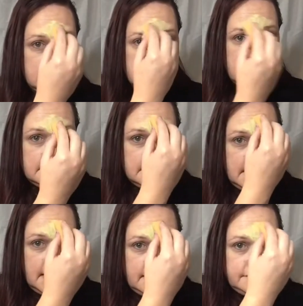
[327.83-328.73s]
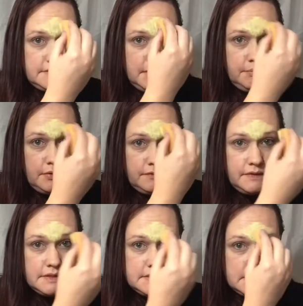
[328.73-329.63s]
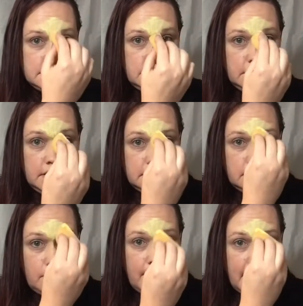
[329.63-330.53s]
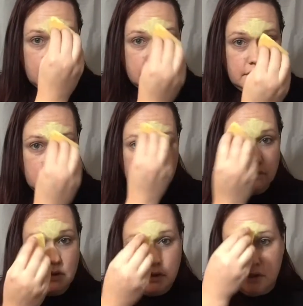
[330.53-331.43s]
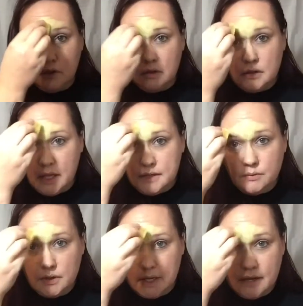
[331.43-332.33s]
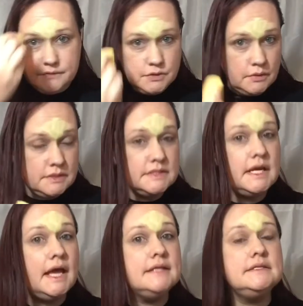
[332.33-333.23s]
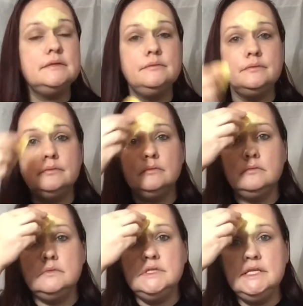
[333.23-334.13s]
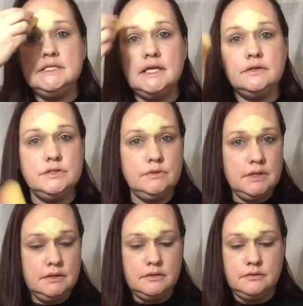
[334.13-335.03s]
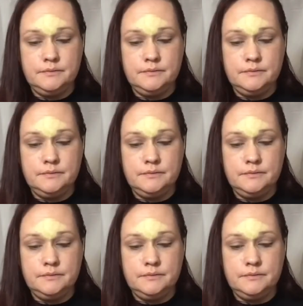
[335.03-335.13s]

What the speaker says: Doesn't have to be perfect because you can go back with your line work afterwards to add some detail to it.